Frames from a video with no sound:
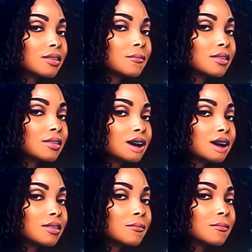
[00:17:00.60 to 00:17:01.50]

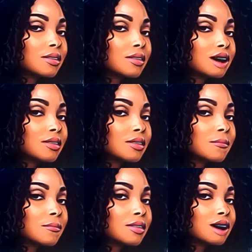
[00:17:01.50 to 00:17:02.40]
Sheree, Moneta
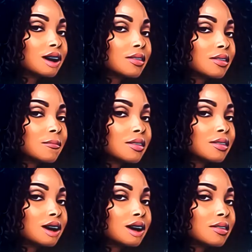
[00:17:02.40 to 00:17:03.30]
knows she was
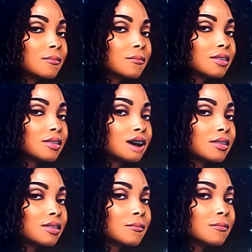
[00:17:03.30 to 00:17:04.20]
present.
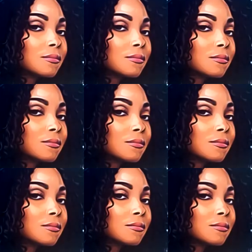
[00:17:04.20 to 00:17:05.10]
She knows
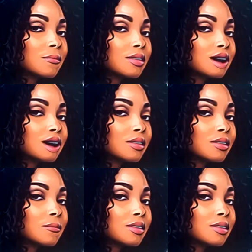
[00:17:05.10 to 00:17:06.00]
that she knows
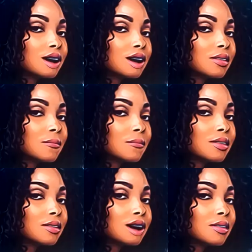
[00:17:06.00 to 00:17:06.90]
Roy.
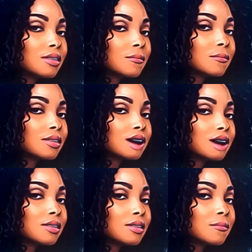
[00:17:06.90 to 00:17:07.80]
So Moneta
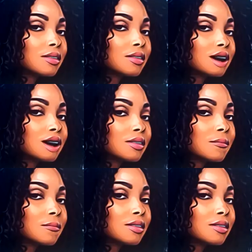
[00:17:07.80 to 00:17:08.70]
feels like she didn't like
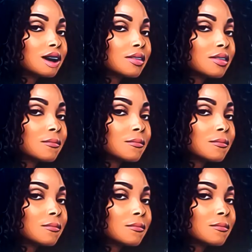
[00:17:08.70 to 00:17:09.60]
that Marlo was trying to
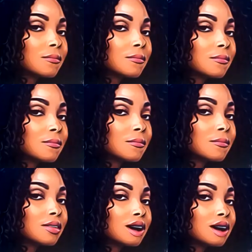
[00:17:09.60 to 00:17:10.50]
steal
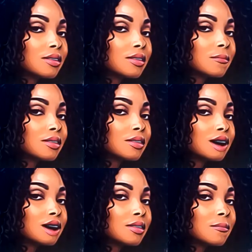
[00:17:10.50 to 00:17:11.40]
Kenya's shine.
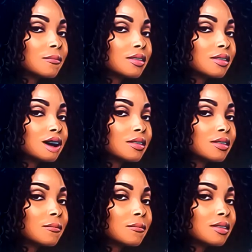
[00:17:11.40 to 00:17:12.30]
Marlo said, I was just
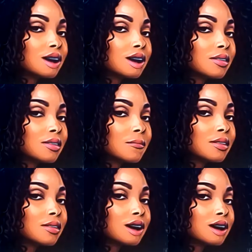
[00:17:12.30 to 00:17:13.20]
shocked when I looked
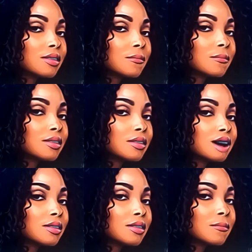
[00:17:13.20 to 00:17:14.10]
at the phone and realized
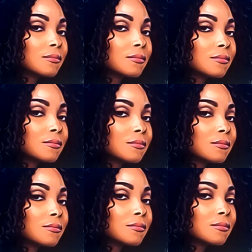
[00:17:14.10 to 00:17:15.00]
it was Roy. I went
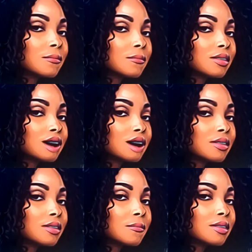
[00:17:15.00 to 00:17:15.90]
on a date with him in
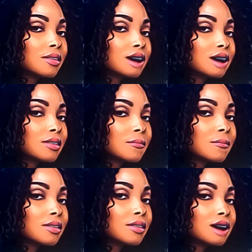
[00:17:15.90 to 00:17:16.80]
2018. I
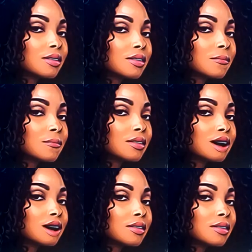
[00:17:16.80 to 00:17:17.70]
was just shocked.
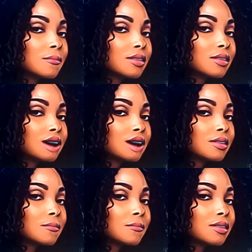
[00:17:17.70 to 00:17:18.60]
She's
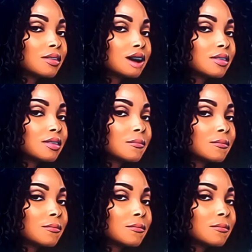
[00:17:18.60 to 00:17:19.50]
like, but no, then you
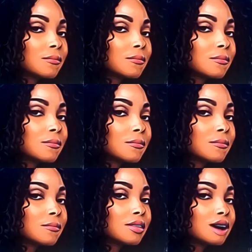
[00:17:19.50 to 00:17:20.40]
went to the DM.
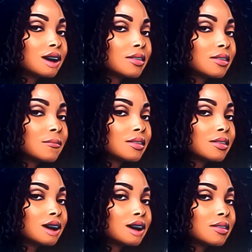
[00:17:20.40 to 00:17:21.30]
Marlo said,
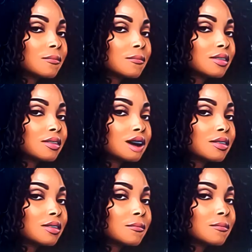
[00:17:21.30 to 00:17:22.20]
well, she went to the
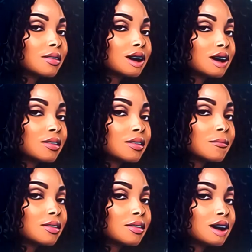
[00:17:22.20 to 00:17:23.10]
DM for
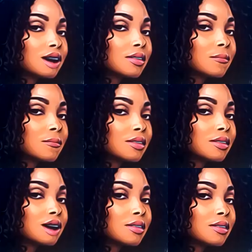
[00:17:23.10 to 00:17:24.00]
Martell. And
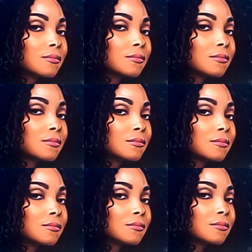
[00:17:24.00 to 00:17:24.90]
again, I'm going to
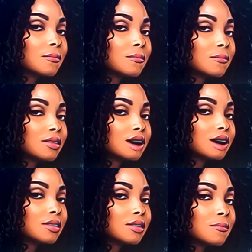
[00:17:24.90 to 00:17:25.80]
stand and die on this hill
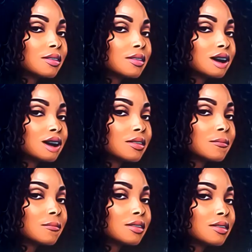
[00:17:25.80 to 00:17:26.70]
alone, I guess.
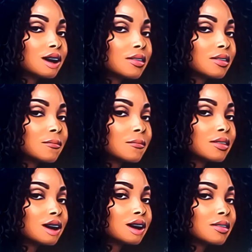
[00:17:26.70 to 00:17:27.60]
You
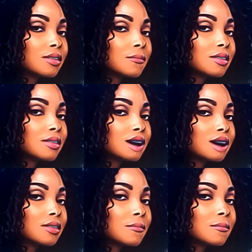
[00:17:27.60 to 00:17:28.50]
went to the DM to
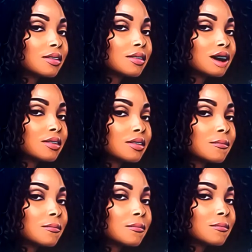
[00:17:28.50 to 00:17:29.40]
try to shame her.
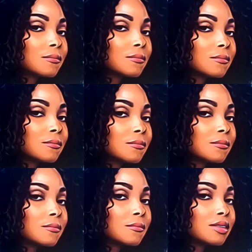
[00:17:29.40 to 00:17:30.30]
Like, oh,
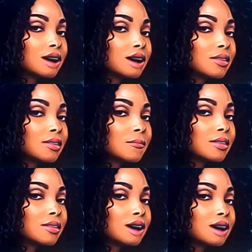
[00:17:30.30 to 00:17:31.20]
girl, your man was in
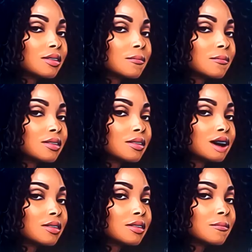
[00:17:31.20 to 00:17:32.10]
my DM.
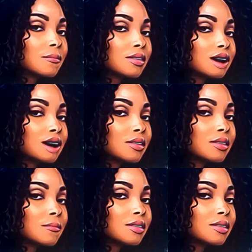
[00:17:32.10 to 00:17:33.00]
Okay.
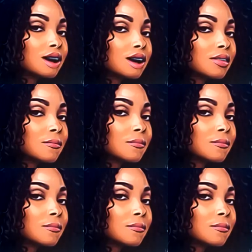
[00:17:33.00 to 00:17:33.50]
Yep.